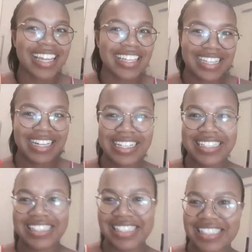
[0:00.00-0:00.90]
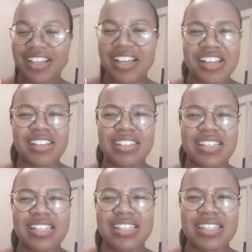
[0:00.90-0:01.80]
Relaxy.
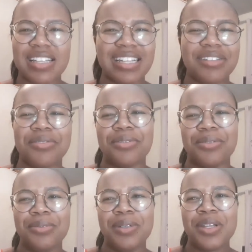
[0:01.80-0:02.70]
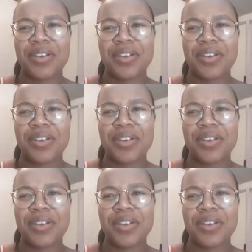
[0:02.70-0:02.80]
I don't know,